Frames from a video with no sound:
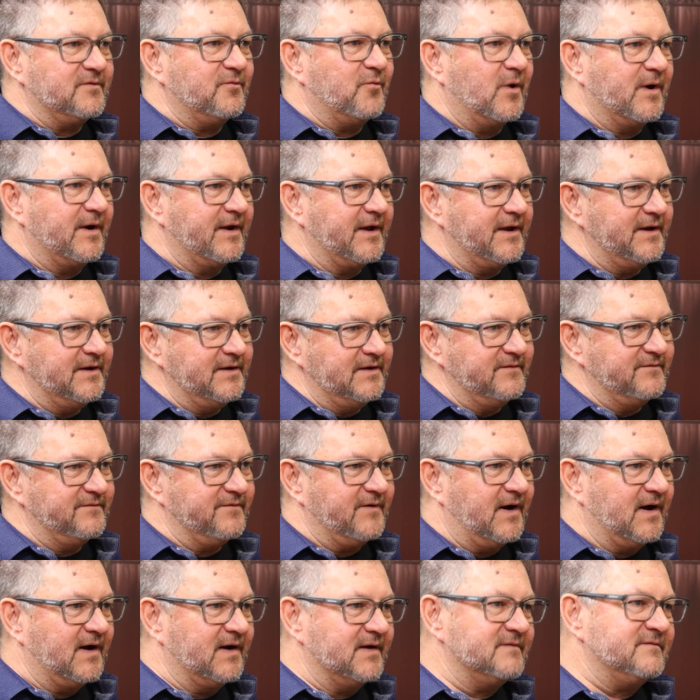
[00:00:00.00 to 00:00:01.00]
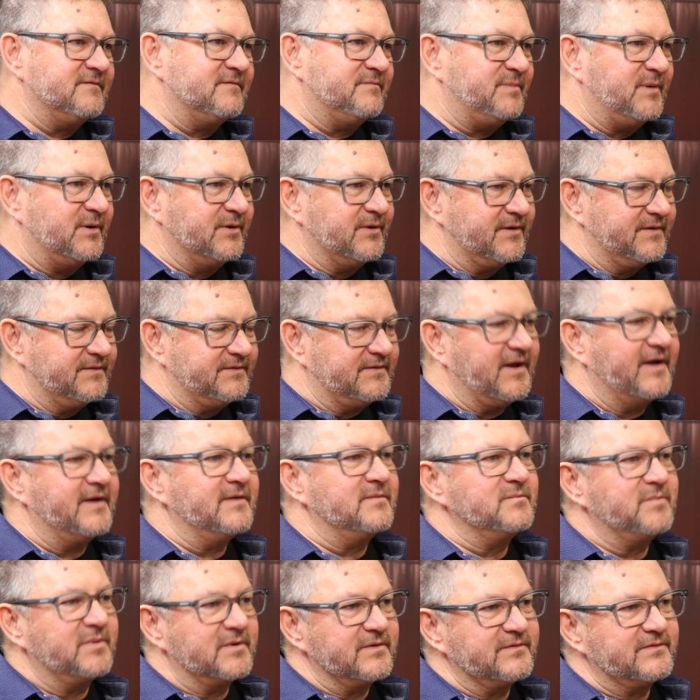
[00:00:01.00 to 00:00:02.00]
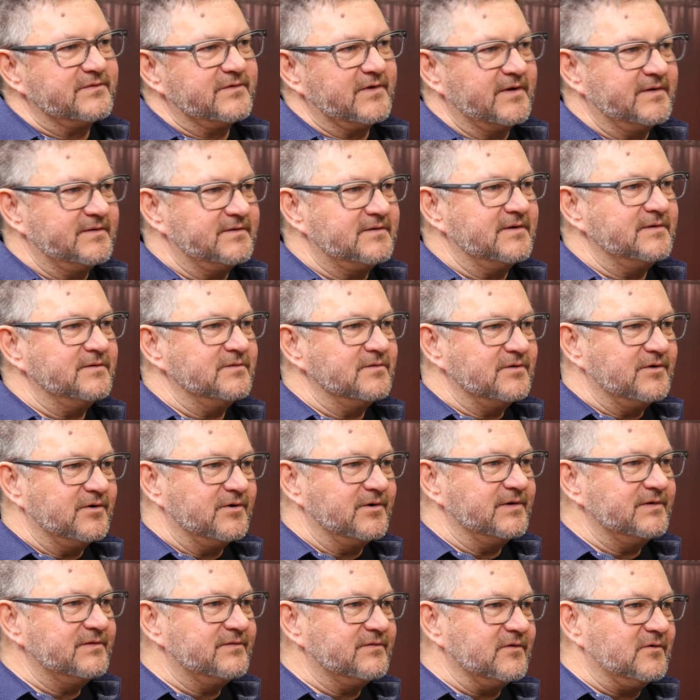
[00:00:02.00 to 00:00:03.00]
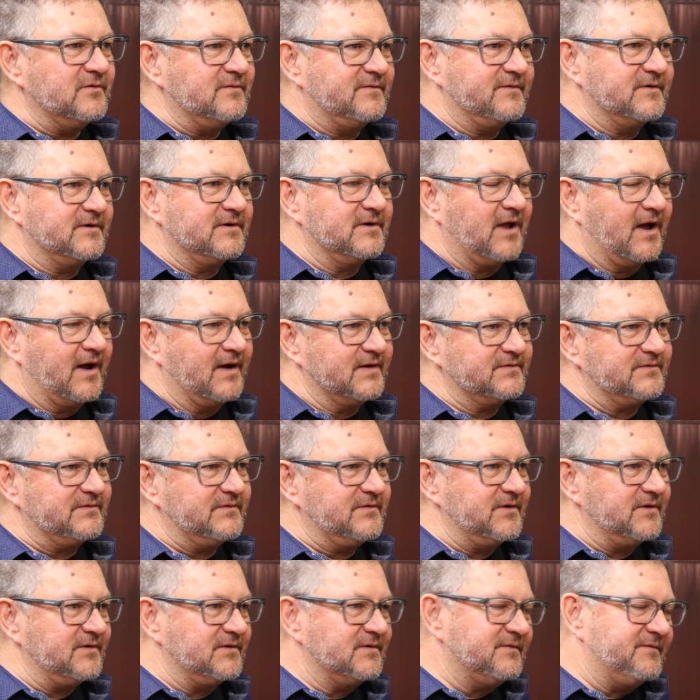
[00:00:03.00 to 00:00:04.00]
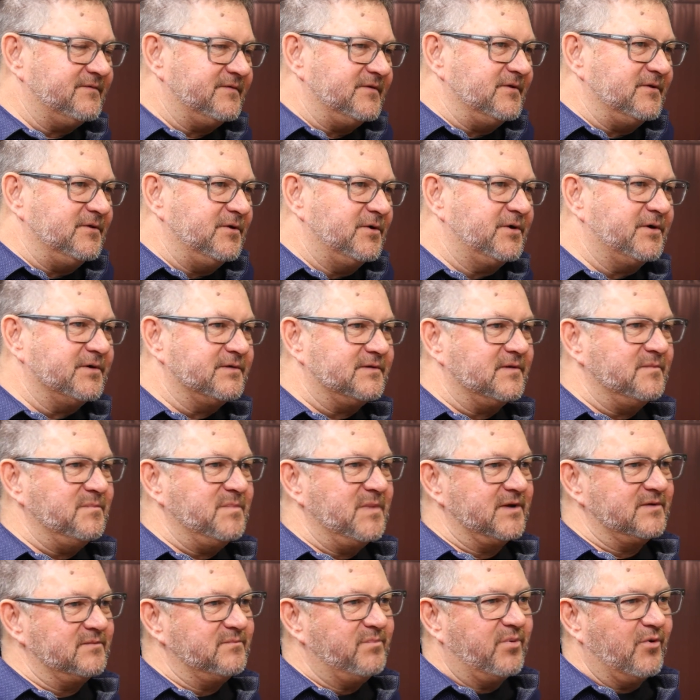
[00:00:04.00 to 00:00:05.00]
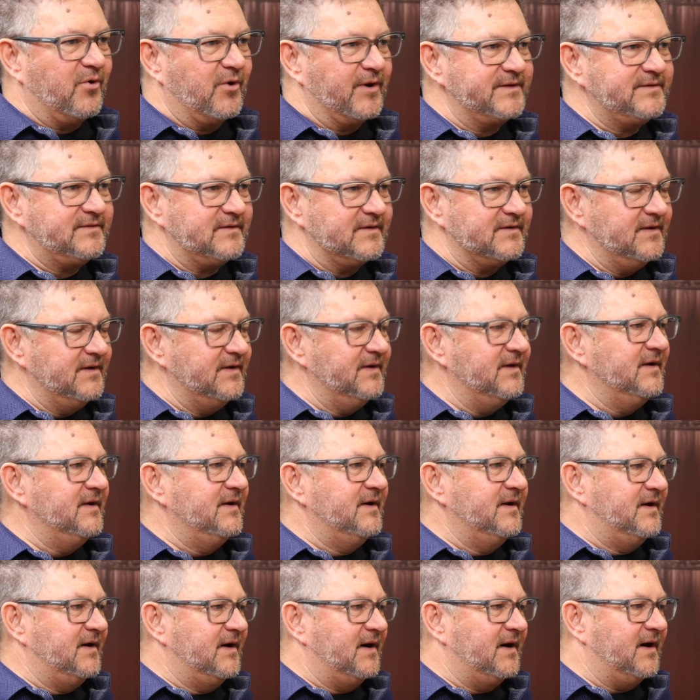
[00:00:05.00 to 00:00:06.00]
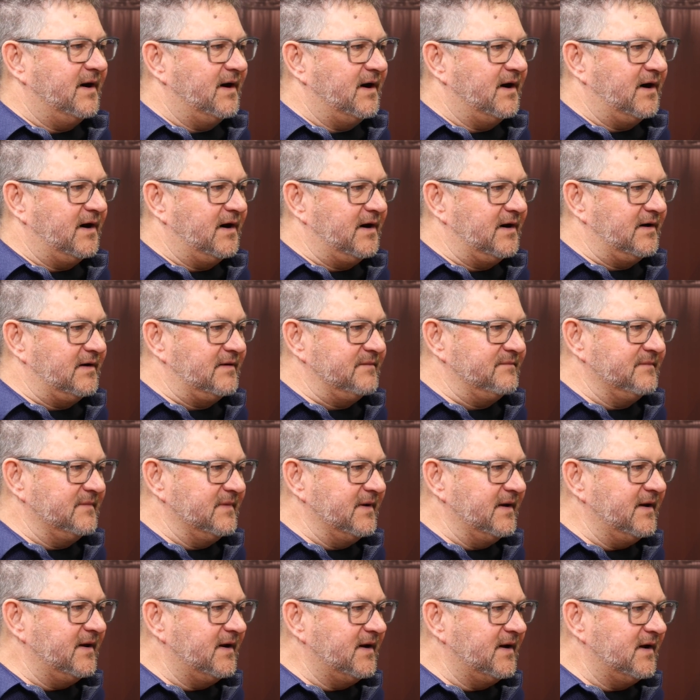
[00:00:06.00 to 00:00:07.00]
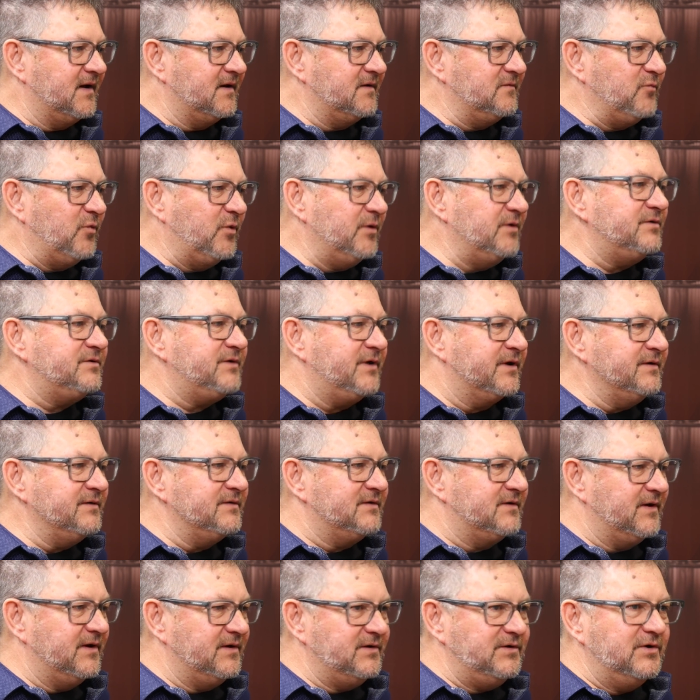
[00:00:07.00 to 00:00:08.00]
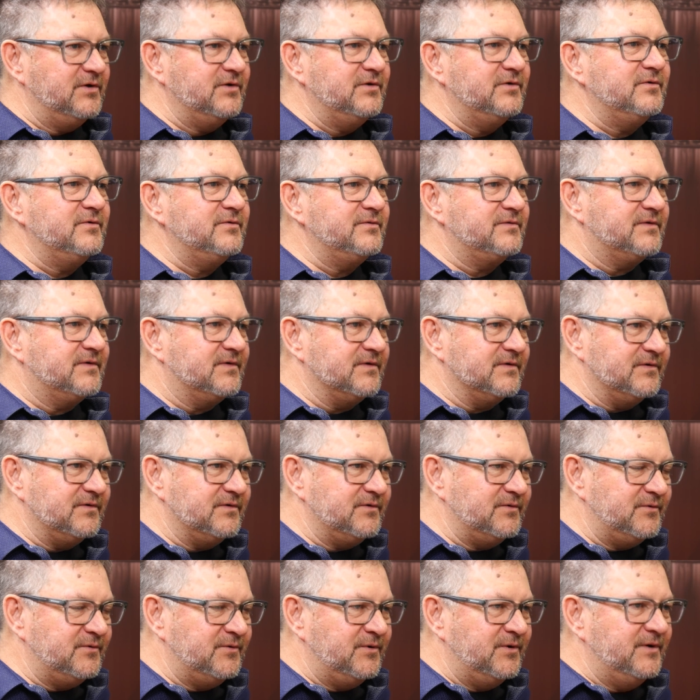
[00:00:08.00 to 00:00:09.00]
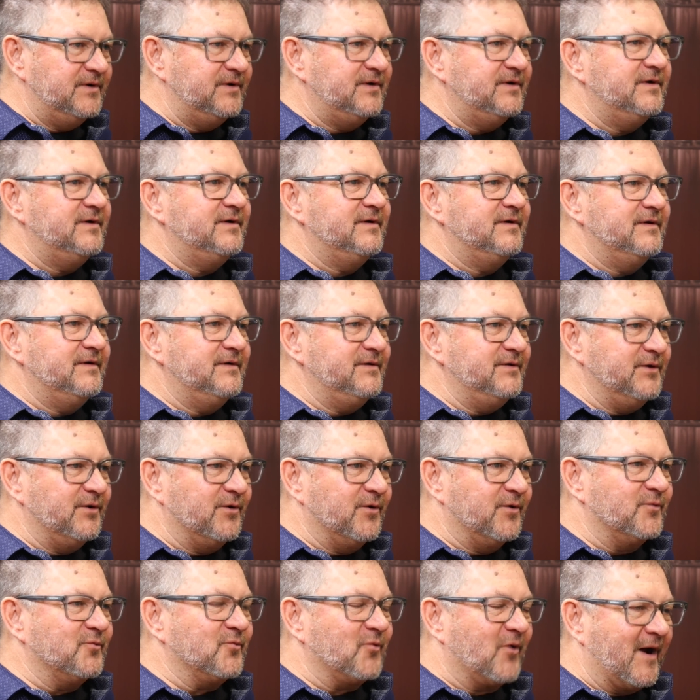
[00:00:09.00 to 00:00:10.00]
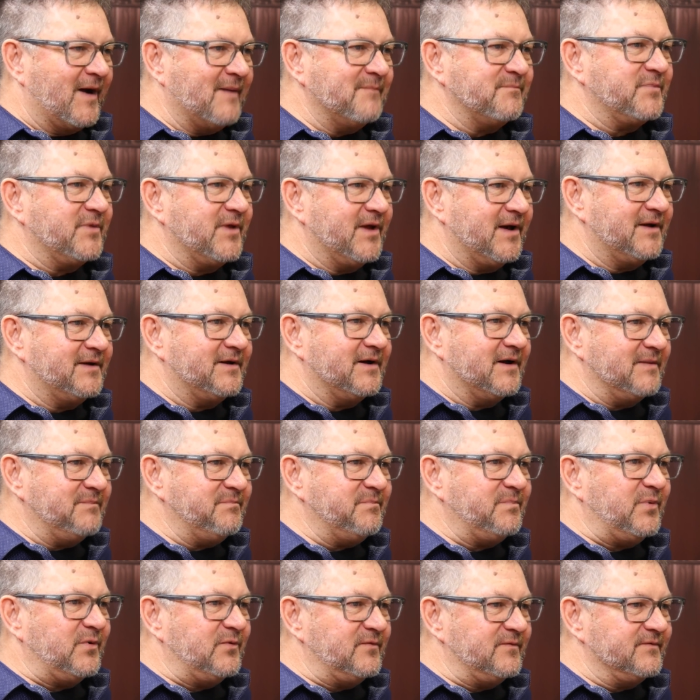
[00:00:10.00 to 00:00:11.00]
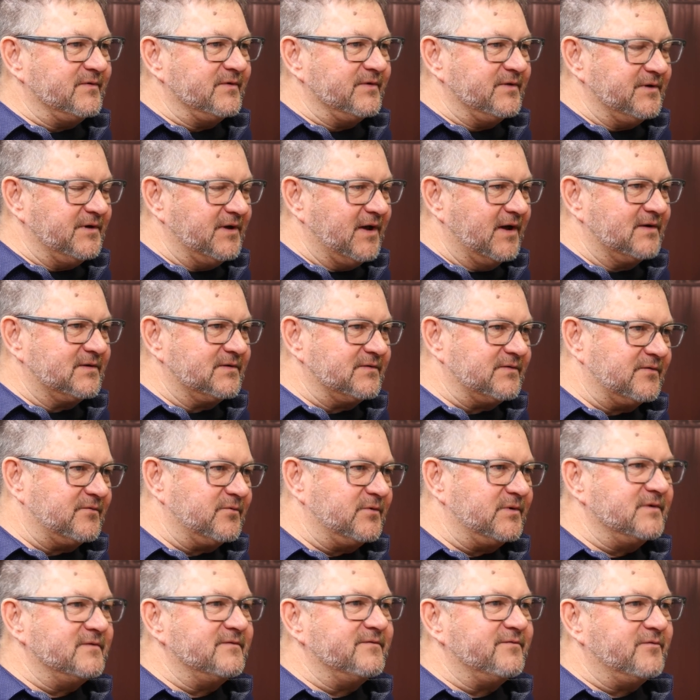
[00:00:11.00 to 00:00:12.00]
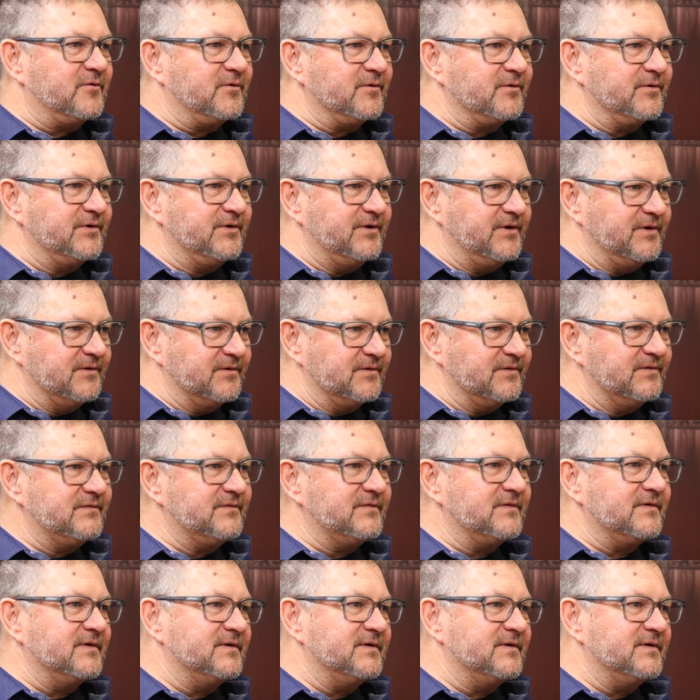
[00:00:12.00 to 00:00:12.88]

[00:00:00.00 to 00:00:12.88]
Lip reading: to 185, about a 10% increase over last year if you look at the midpoint. And we'll continue to ramp that up over the next 3 or 4 years